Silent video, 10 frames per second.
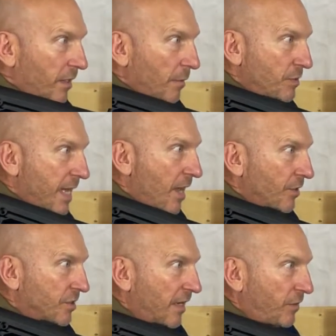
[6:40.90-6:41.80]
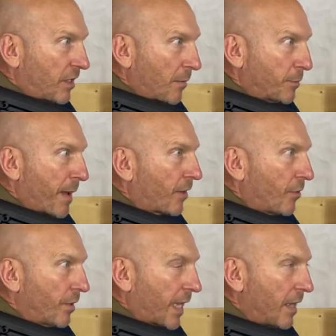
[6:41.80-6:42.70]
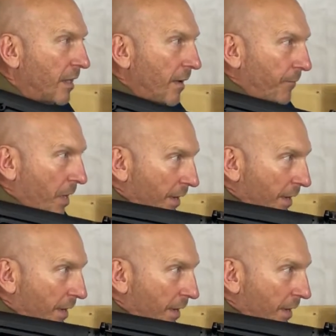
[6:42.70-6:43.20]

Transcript: comes down, the safety comes back on again. Gun